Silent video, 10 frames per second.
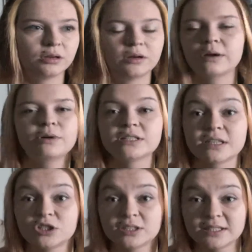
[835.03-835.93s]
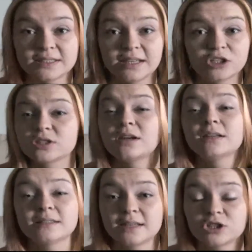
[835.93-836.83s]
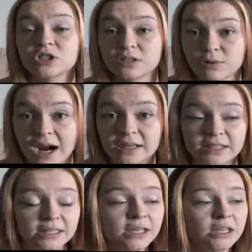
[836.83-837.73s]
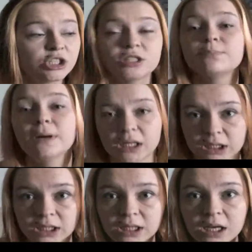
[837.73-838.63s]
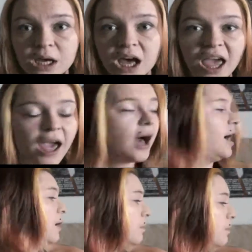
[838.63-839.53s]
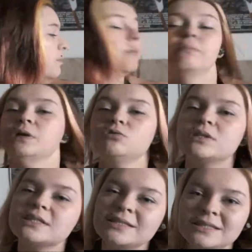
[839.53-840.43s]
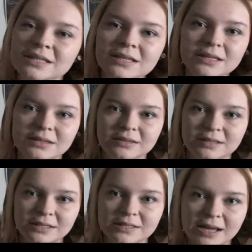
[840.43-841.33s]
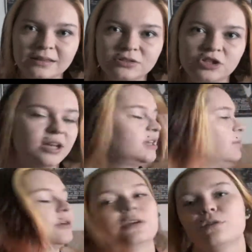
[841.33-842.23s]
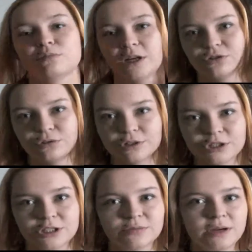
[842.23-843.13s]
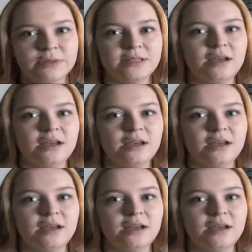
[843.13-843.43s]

I meant to say she's an insect. She's not an insect. She's an arachnid. She's a bug. But you can see the intelligence. I keep looking over my shoulder because she's right